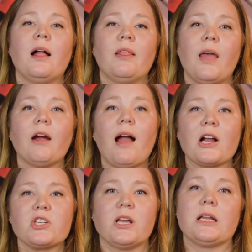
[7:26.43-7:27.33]
They are
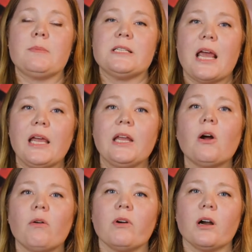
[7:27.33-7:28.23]
actually going to be taking
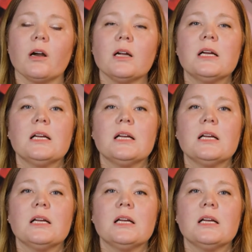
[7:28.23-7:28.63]
over